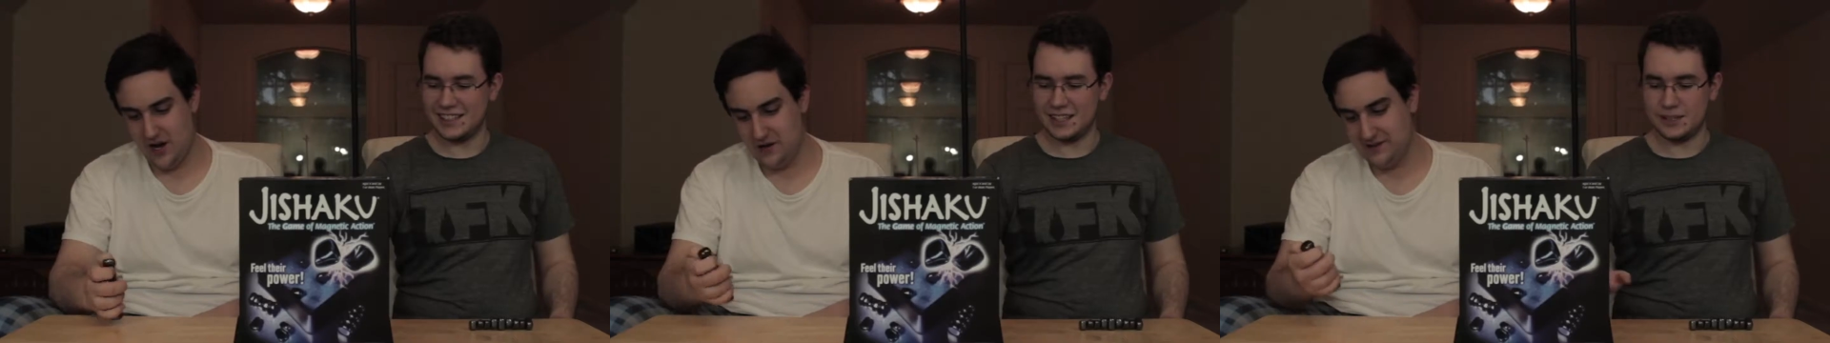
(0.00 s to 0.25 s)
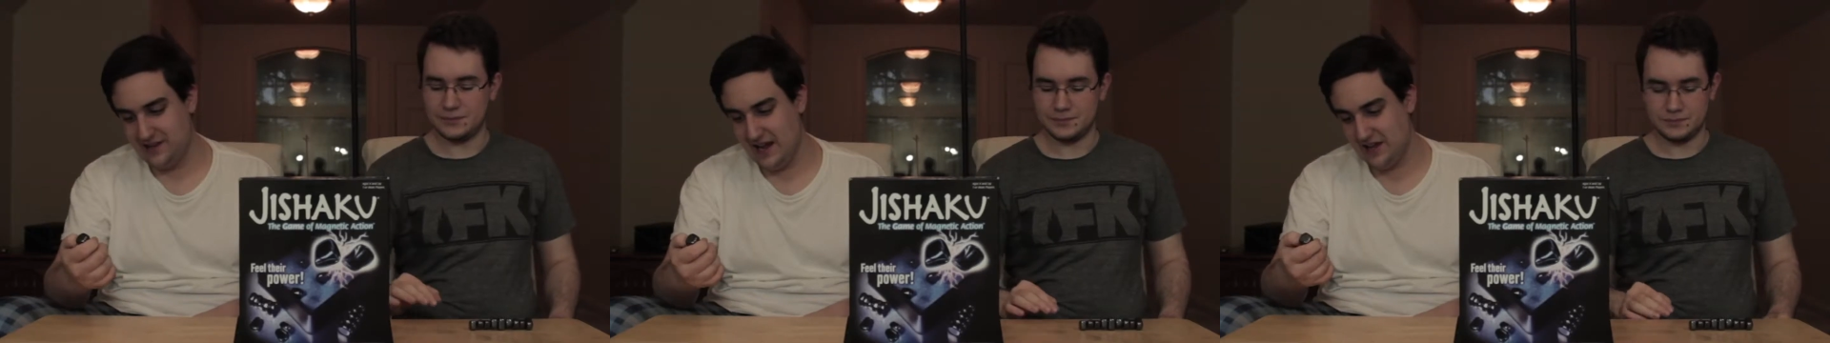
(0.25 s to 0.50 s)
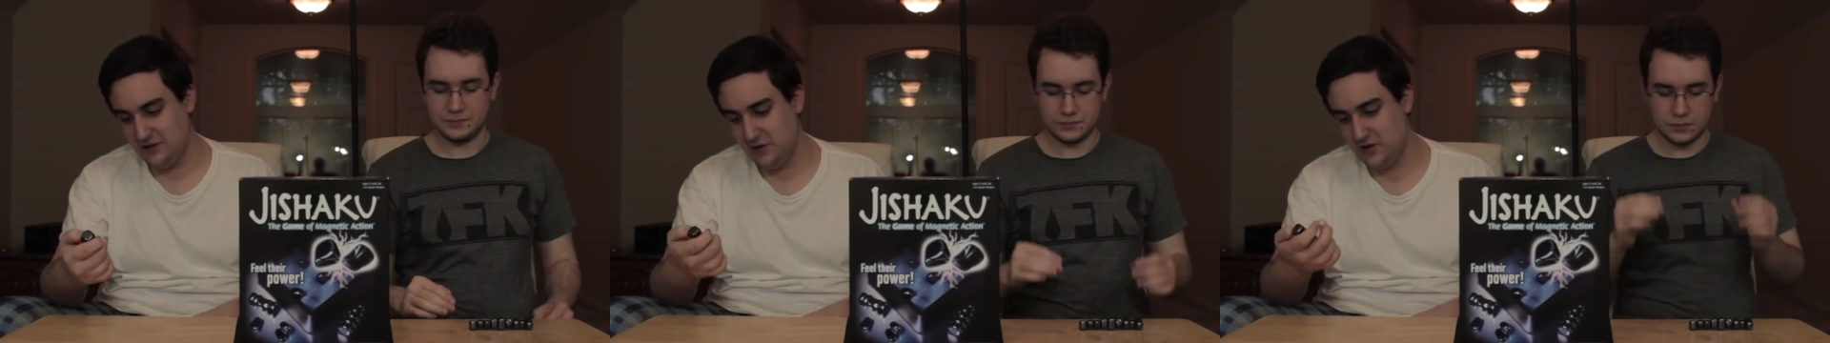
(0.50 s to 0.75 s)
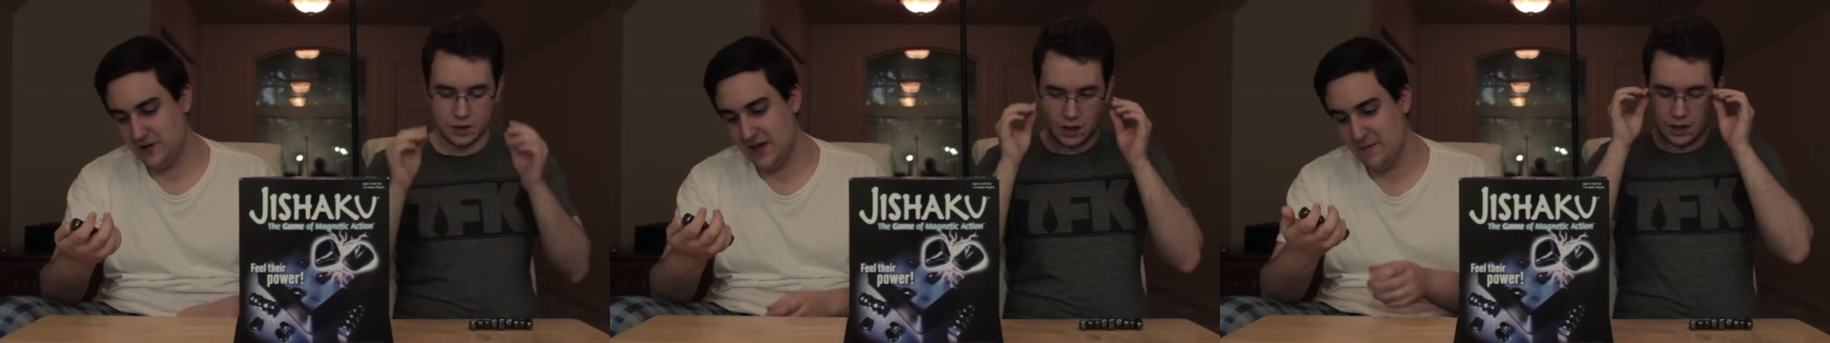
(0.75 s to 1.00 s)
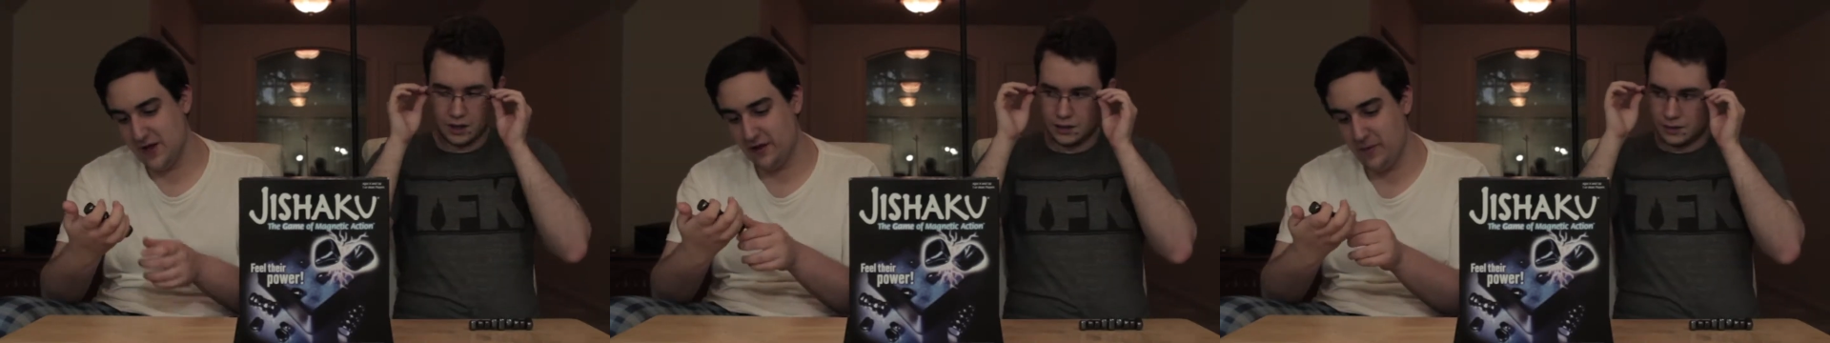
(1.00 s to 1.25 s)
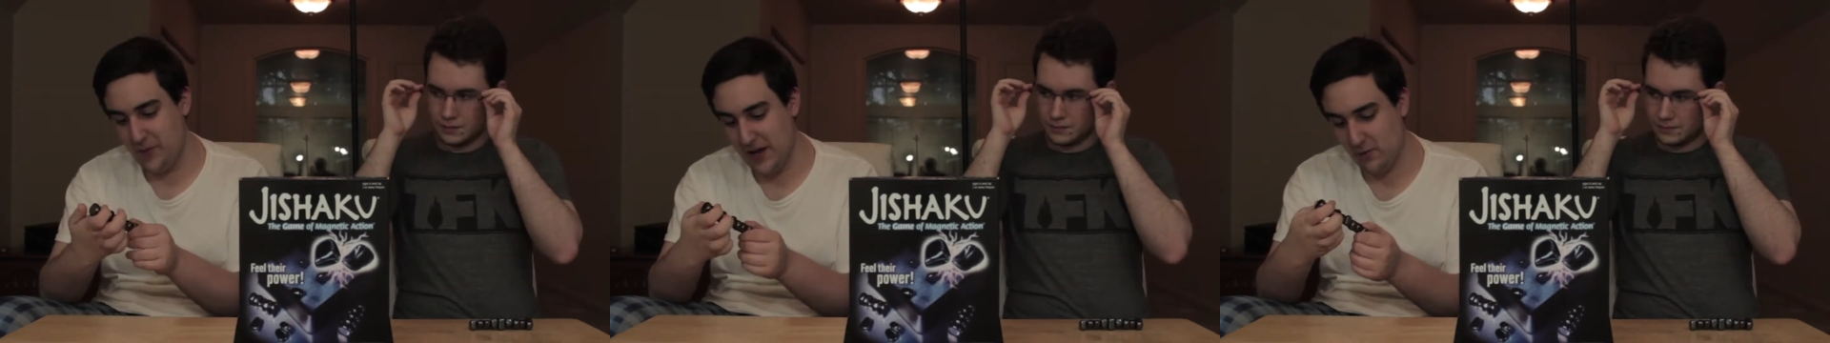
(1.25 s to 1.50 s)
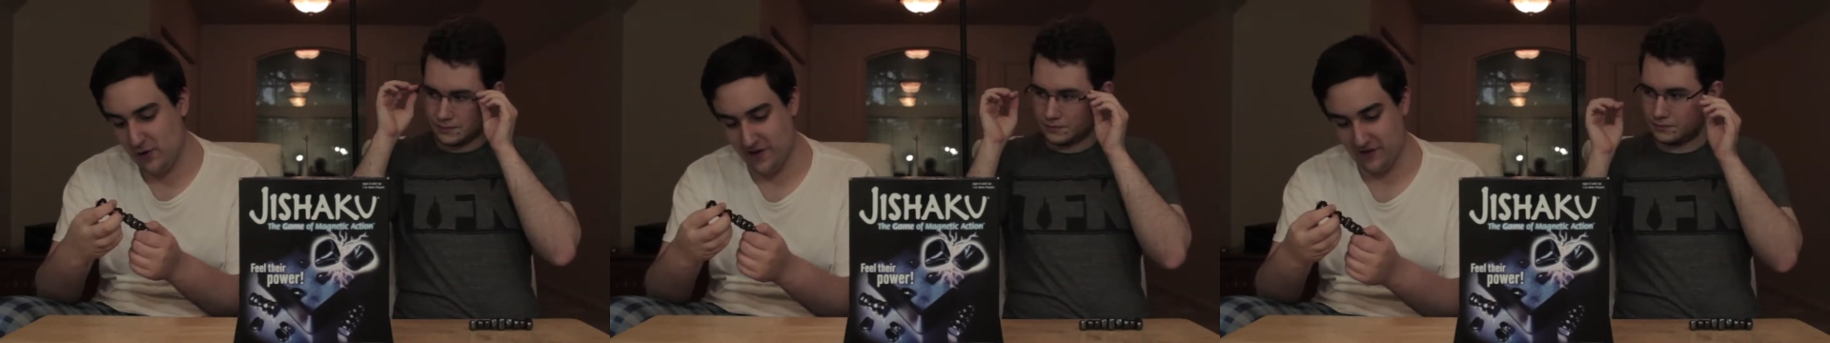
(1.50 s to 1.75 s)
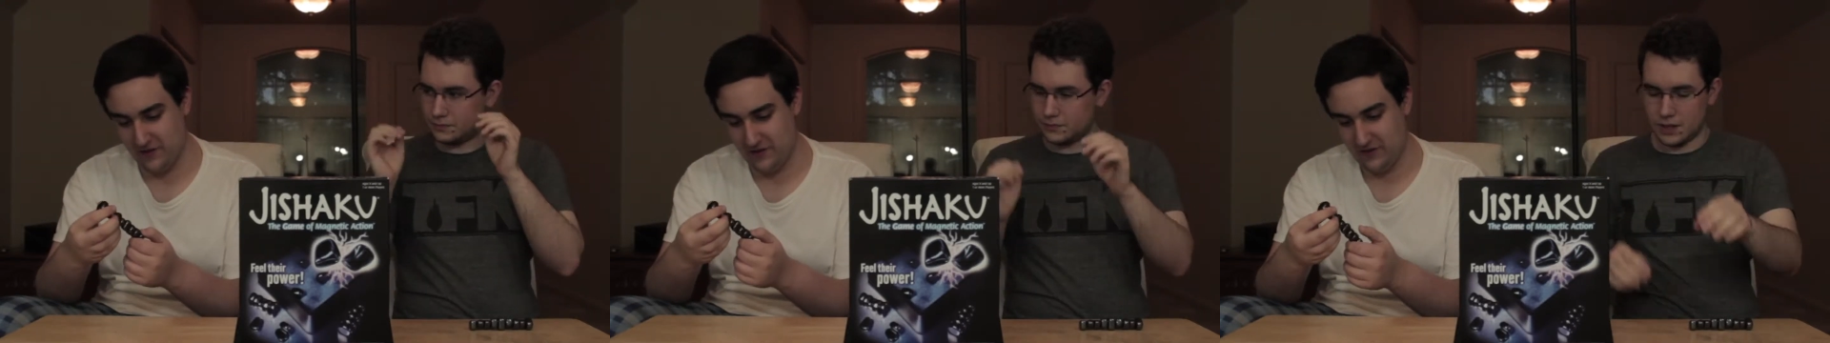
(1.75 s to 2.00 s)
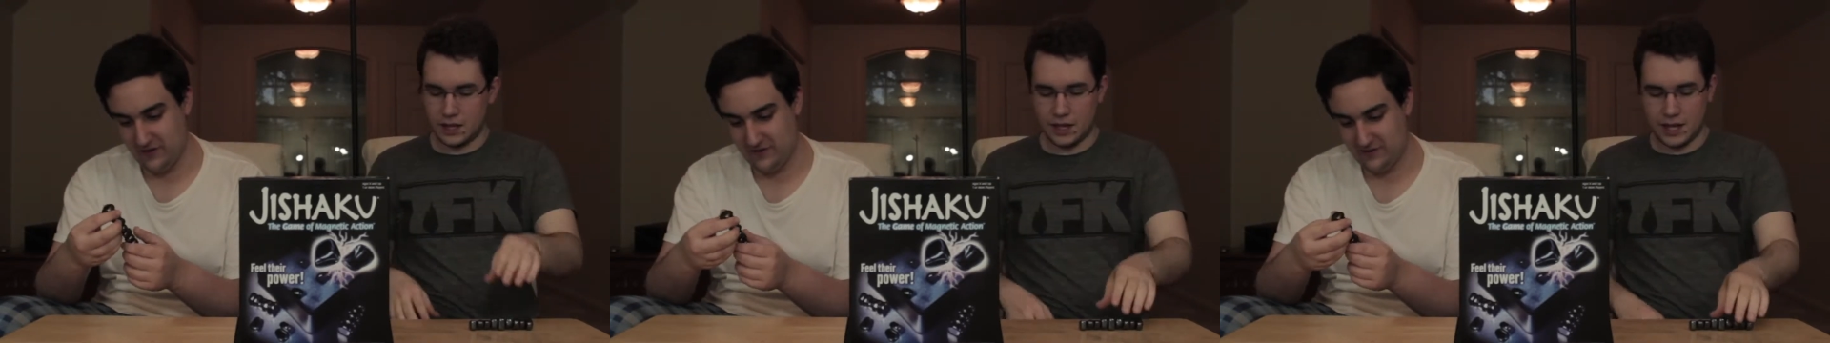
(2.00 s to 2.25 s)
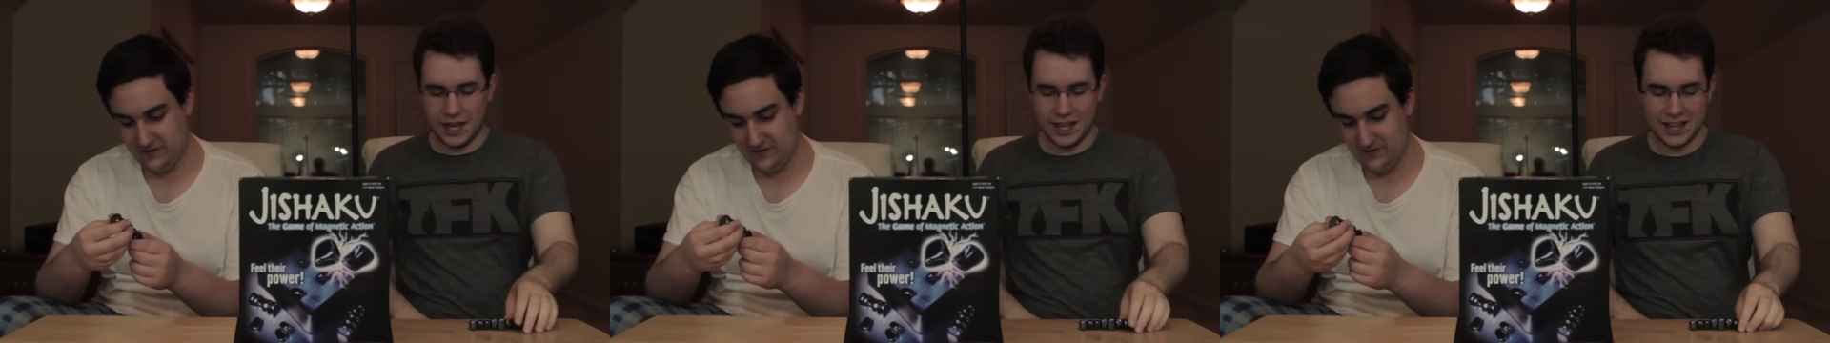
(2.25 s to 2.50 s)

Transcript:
Speaker 1: Oh dang, dude! You gave me all the big ones.